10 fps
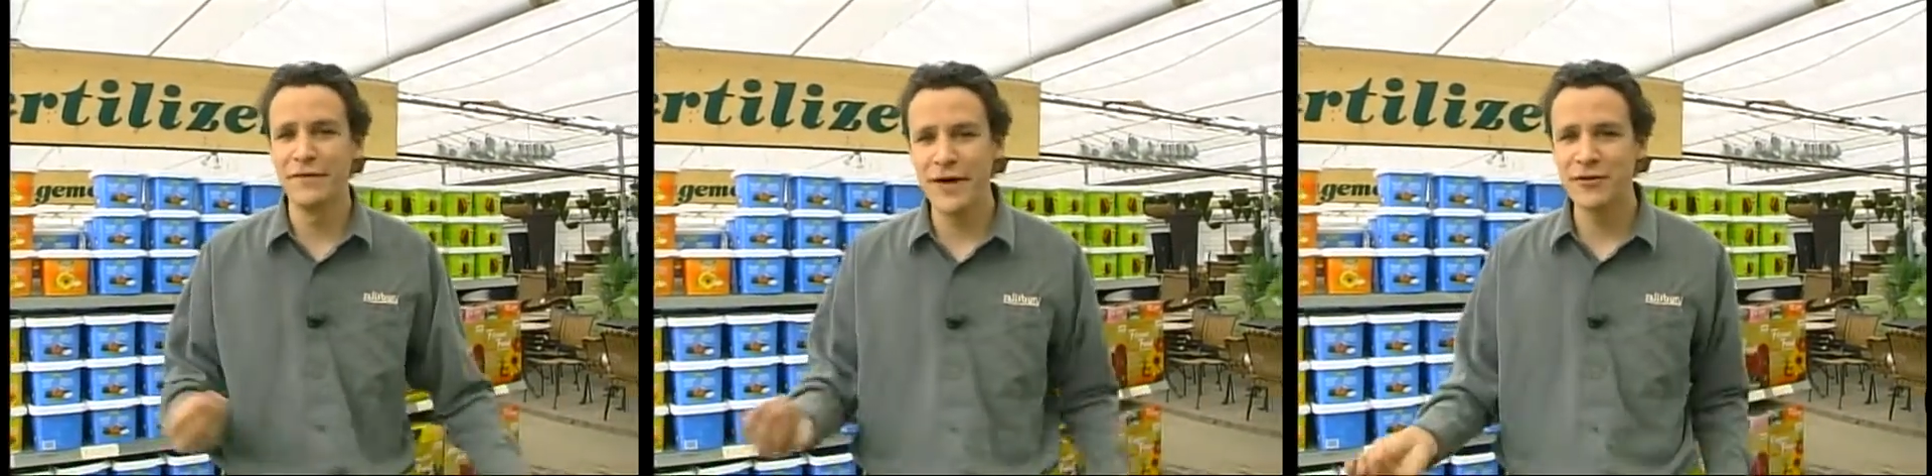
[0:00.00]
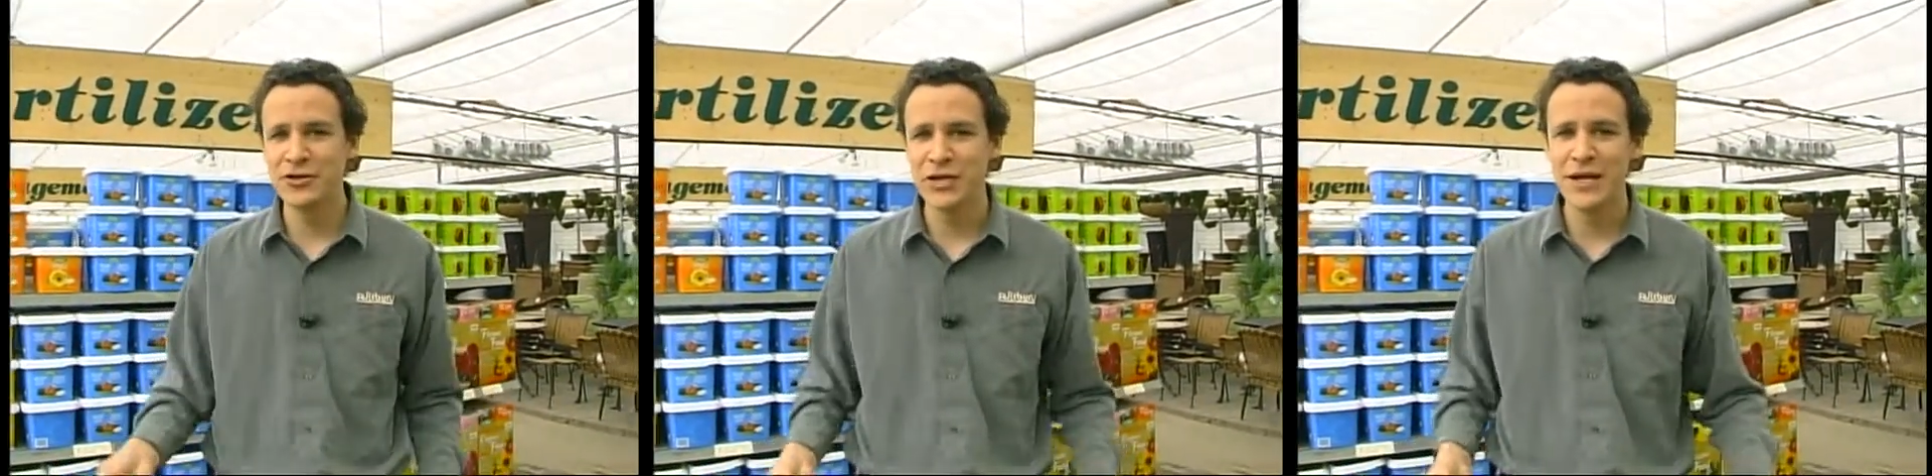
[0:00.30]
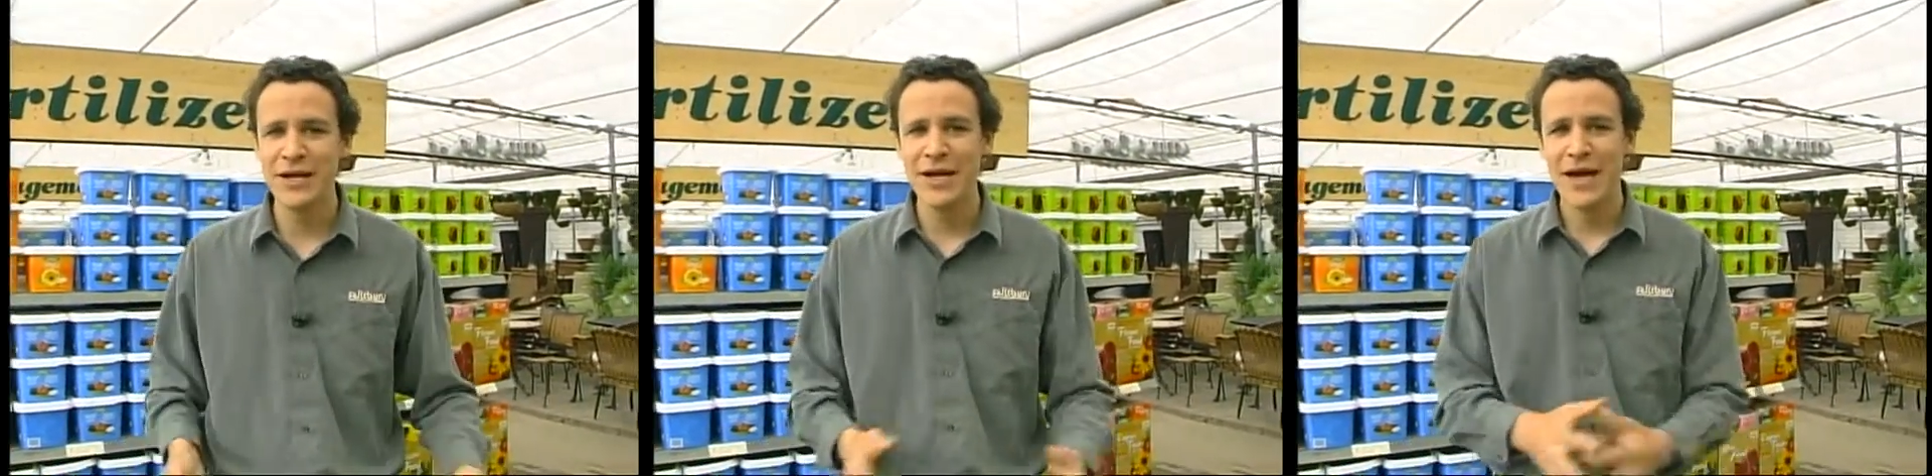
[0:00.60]
of
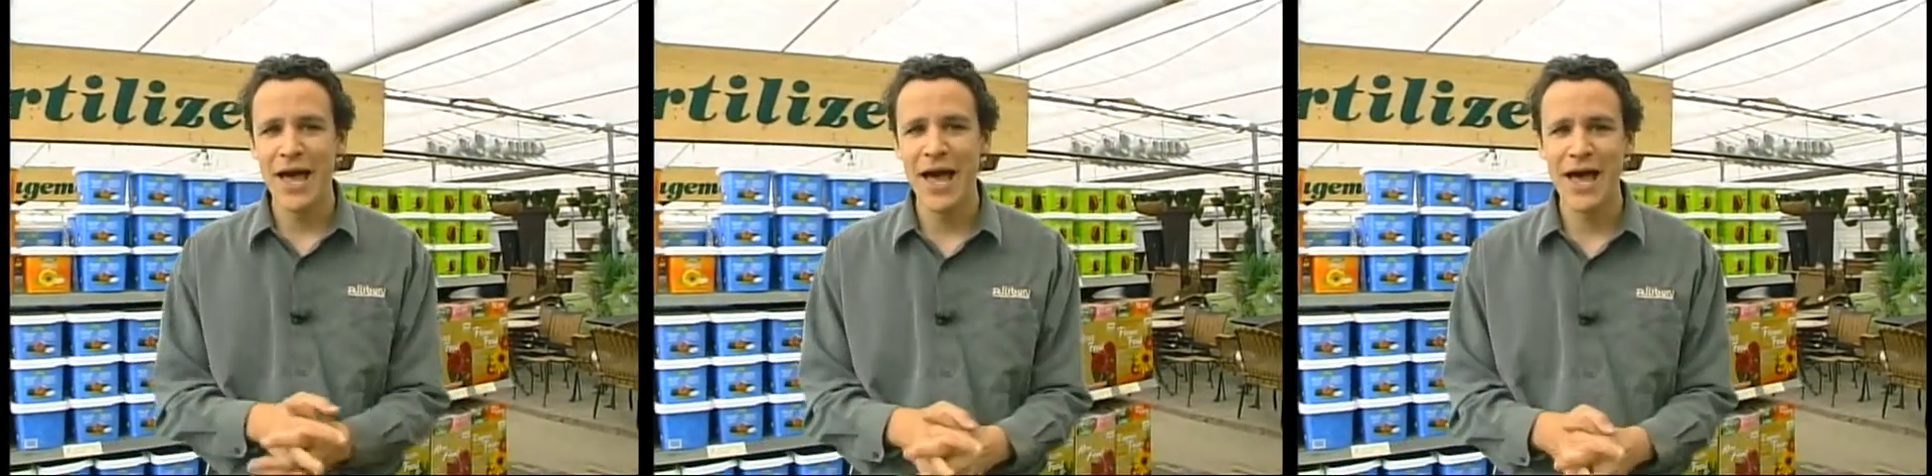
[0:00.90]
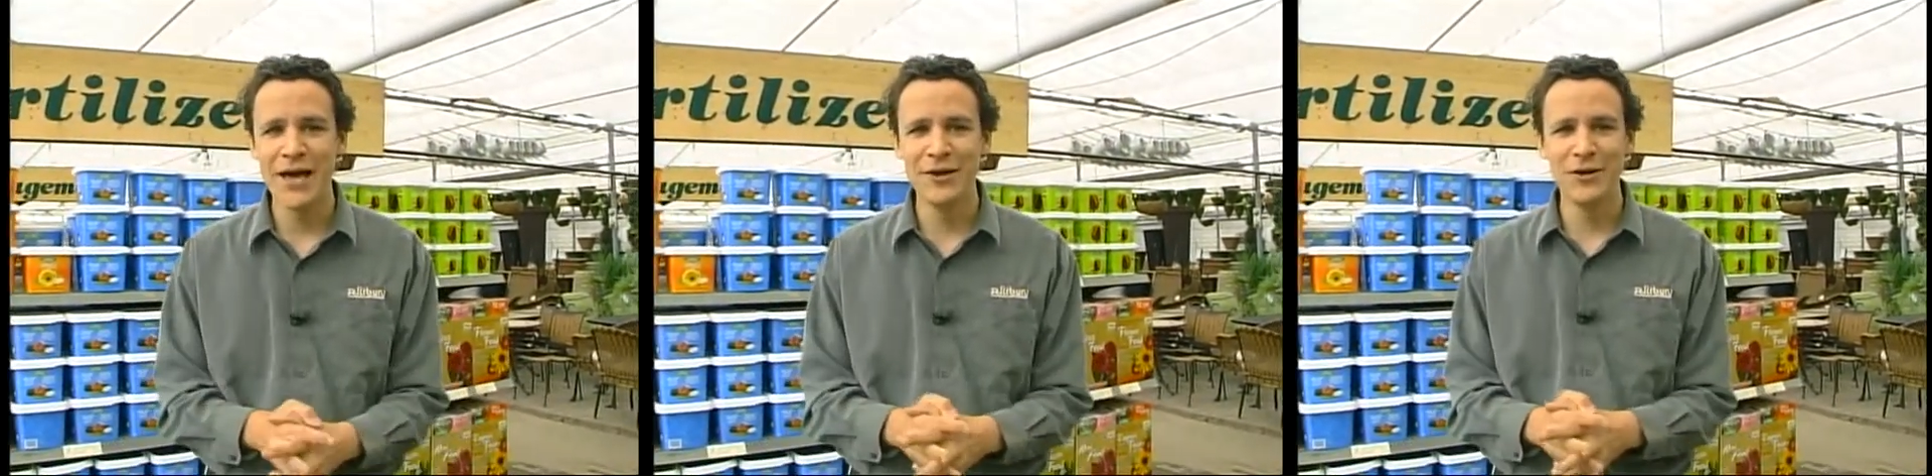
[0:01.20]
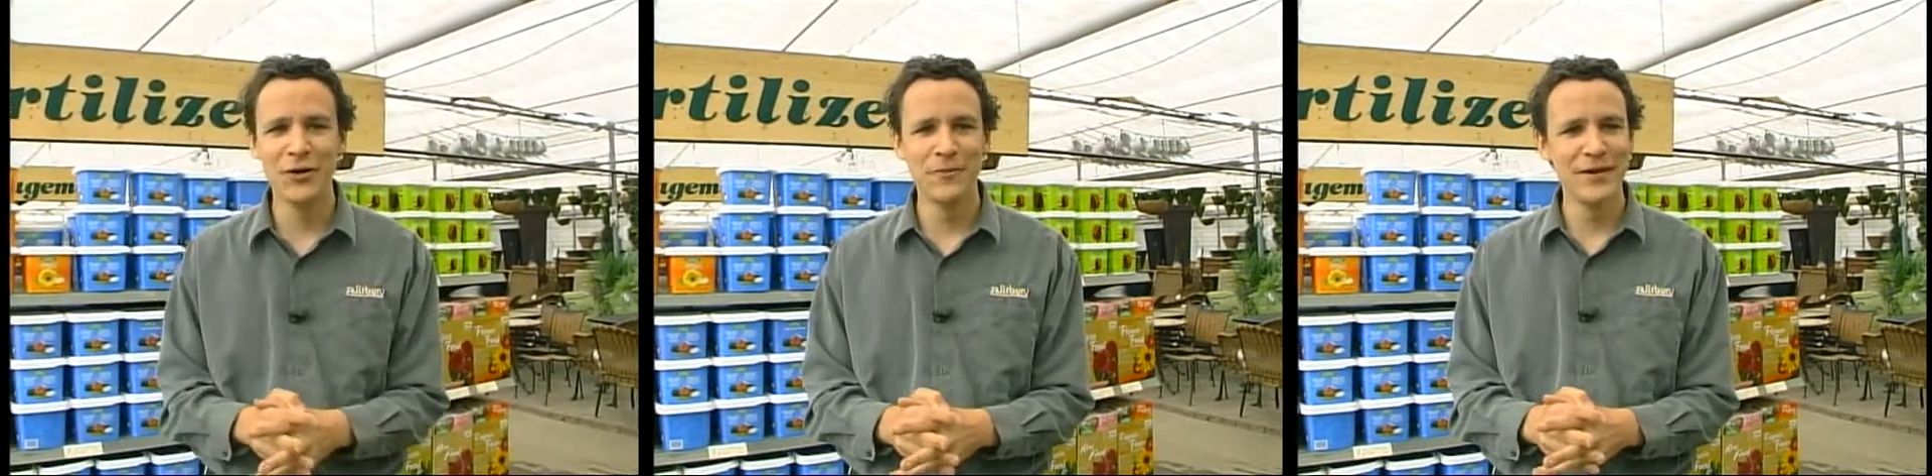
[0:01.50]
energy, and
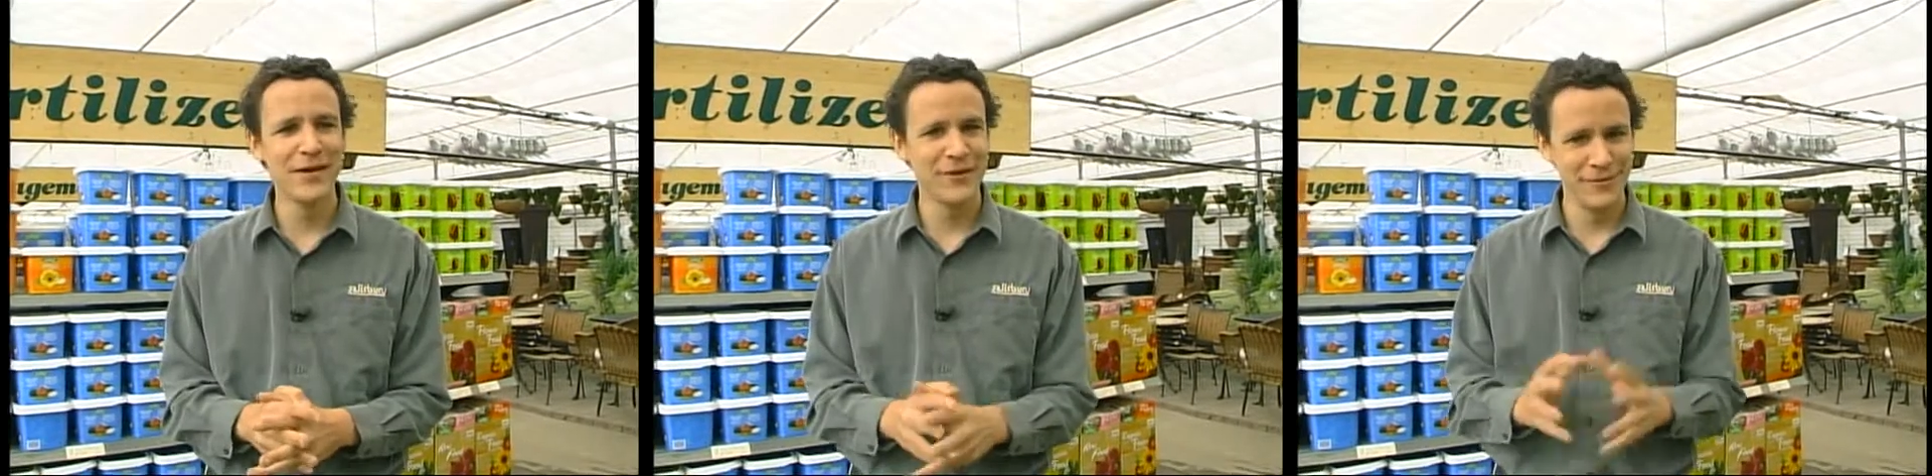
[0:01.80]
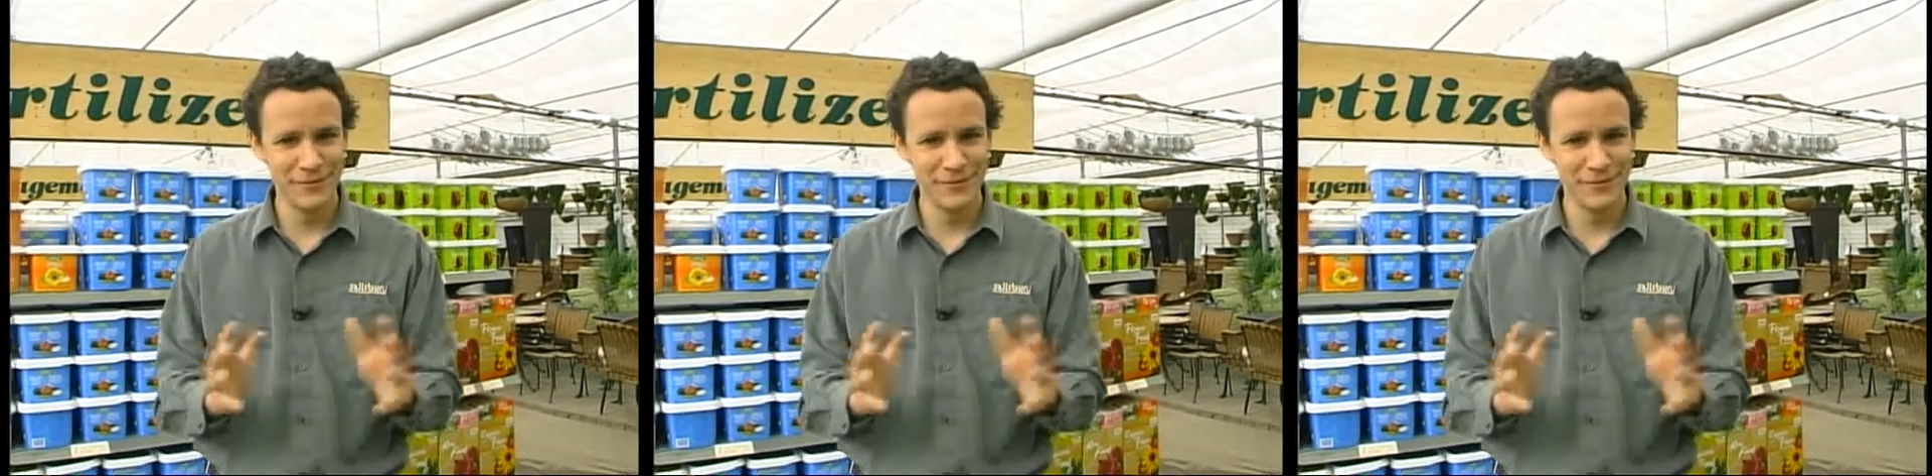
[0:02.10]
you